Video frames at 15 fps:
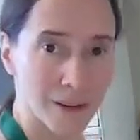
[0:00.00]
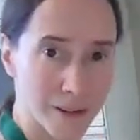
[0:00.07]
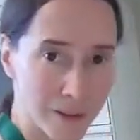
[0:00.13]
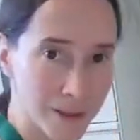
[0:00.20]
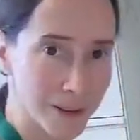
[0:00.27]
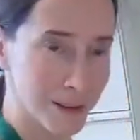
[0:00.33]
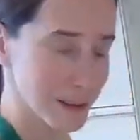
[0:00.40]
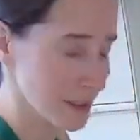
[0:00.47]

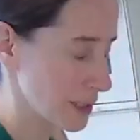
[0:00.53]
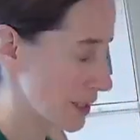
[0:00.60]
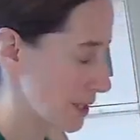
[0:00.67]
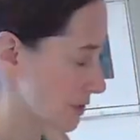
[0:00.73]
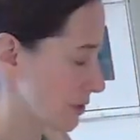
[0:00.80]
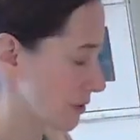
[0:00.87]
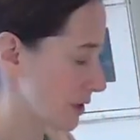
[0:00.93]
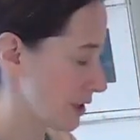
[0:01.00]
Ah,
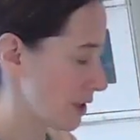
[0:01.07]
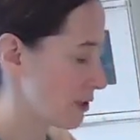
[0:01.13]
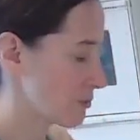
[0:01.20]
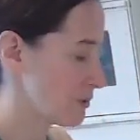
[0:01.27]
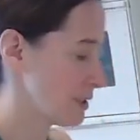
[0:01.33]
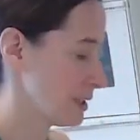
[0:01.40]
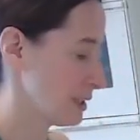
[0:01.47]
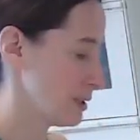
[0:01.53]
okay, so they are
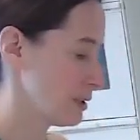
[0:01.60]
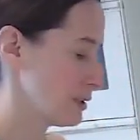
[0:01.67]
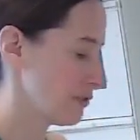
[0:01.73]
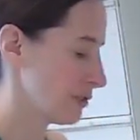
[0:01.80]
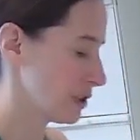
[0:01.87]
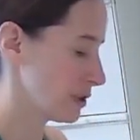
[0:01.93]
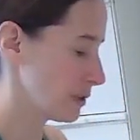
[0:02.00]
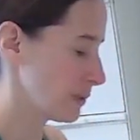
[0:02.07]
really good
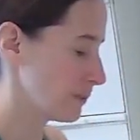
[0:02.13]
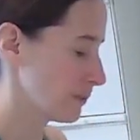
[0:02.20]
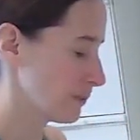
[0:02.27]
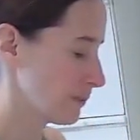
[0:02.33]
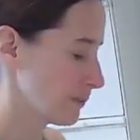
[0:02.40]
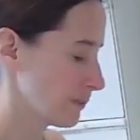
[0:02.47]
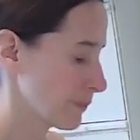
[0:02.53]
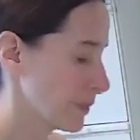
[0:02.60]
for you.
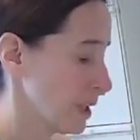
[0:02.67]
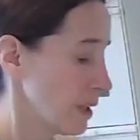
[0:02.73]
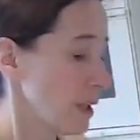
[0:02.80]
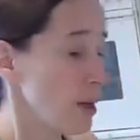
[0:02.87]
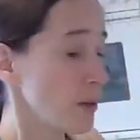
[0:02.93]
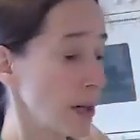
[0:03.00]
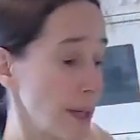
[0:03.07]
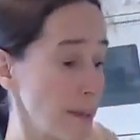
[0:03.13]

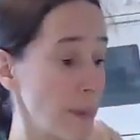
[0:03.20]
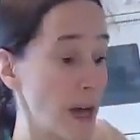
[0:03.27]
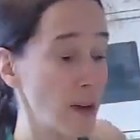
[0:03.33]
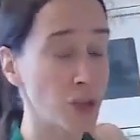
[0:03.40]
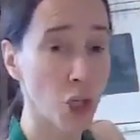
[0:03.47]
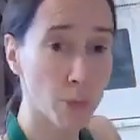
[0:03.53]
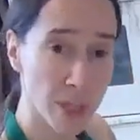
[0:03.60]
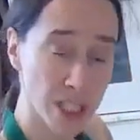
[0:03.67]
Right,
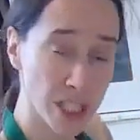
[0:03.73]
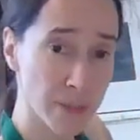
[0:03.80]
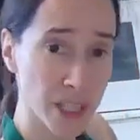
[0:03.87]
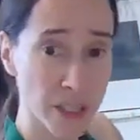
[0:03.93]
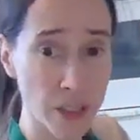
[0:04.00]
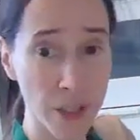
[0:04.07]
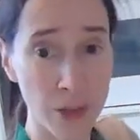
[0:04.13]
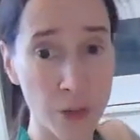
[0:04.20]
I've chopped my
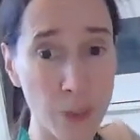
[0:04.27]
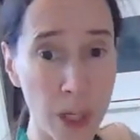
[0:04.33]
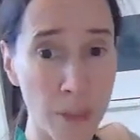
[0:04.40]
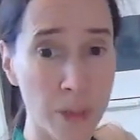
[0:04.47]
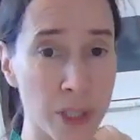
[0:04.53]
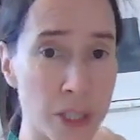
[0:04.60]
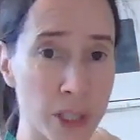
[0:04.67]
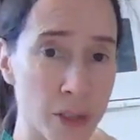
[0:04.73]
tomatoes. What
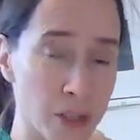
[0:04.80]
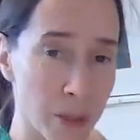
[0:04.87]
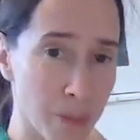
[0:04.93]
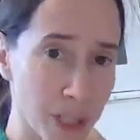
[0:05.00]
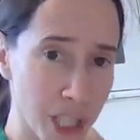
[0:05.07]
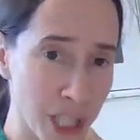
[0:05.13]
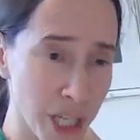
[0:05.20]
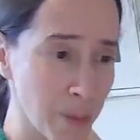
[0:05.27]
I'm going to do is I'm
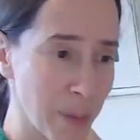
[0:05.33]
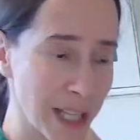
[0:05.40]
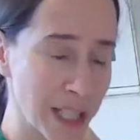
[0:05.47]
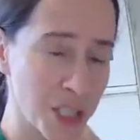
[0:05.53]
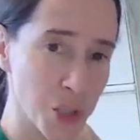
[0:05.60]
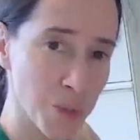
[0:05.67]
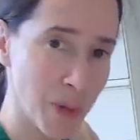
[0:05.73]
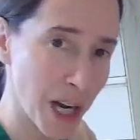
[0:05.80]
going to come
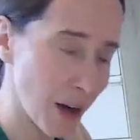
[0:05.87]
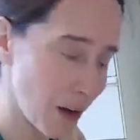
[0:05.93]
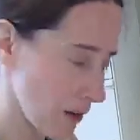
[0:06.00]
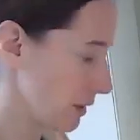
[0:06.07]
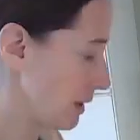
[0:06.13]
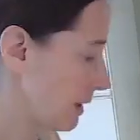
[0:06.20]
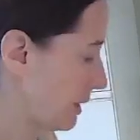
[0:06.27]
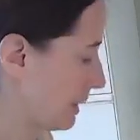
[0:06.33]
back and do my
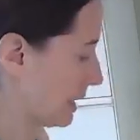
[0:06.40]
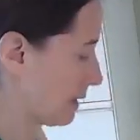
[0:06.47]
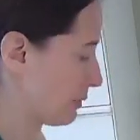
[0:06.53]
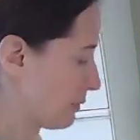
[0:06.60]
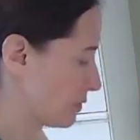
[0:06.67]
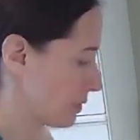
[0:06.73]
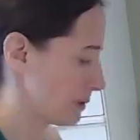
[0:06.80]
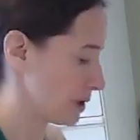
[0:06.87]
onion
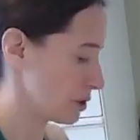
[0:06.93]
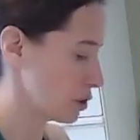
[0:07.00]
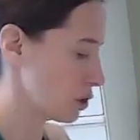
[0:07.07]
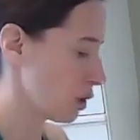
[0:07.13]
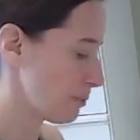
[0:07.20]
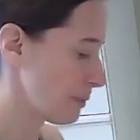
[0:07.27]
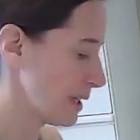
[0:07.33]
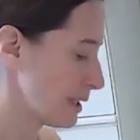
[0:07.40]
now. So I'm going to
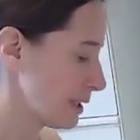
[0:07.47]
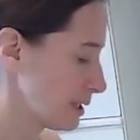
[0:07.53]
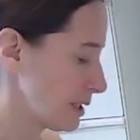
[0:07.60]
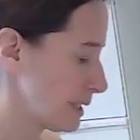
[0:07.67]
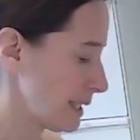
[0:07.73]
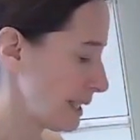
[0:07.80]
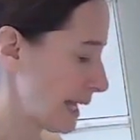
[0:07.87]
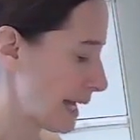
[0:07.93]
chop my
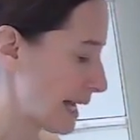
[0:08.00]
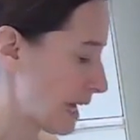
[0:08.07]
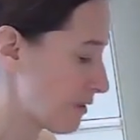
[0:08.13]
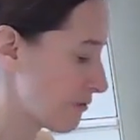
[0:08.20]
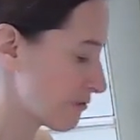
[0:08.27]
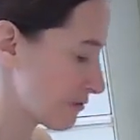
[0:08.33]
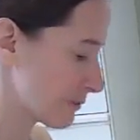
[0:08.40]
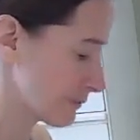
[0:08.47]
onion in
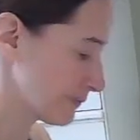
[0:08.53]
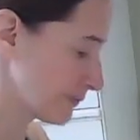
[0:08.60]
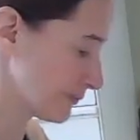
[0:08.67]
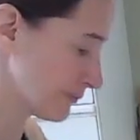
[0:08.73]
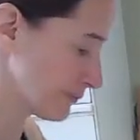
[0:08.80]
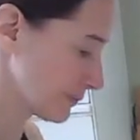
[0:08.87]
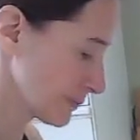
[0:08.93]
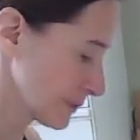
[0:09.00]
half.
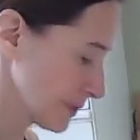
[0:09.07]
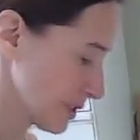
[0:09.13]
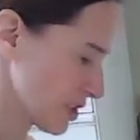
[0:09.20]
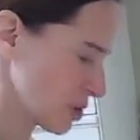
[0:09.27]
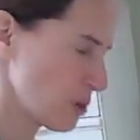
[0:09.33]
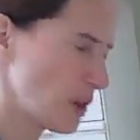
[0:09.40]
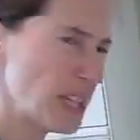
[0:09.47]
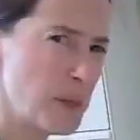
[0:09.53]

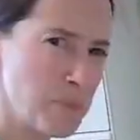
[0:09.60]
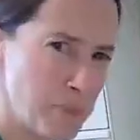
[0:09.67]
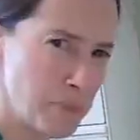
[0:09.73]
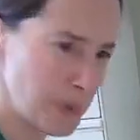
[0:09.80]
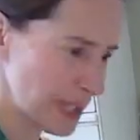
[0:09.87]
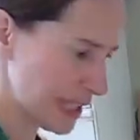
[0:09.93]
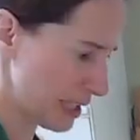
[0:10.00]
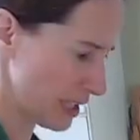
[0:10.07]
It's quite a
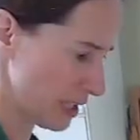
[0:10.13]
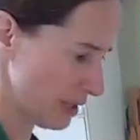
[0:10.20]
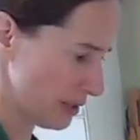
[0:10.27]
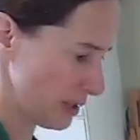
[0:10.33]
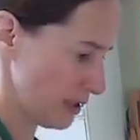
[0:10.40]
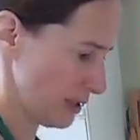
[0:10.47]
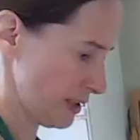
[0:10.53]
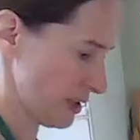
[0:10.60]
big
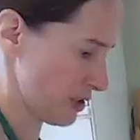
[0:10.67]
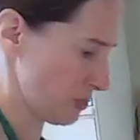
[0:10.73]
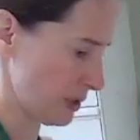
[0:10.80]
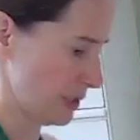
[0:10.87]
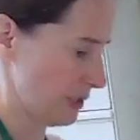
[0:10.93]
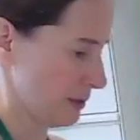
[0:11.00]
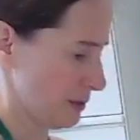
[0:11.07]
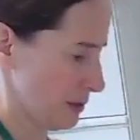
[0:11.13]
onion, this
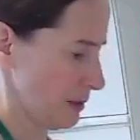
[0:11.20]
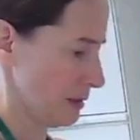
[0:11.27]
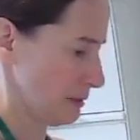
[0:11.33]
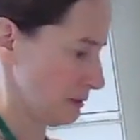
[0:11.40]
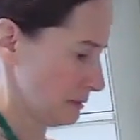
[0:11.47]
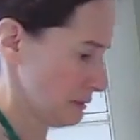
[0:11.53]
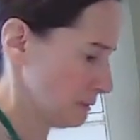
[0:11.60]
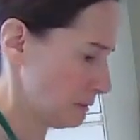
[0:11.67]
one.
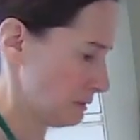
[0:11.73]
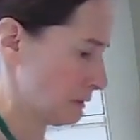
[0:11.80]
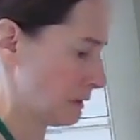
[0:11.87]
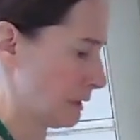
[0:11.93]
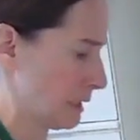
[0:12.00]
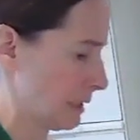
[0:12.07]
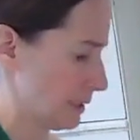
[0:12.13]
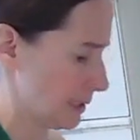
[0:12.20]

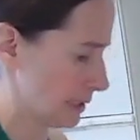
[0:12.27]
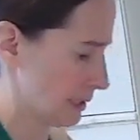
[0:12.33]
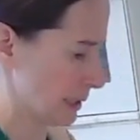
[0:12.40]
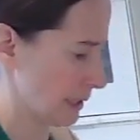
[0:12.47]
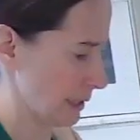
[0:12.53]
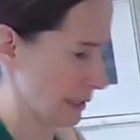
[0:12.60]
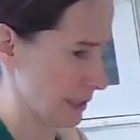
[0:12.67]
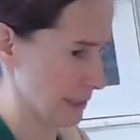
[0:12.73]
Oh,
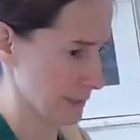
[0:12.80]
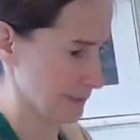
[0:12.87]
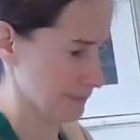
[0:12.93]
yeah.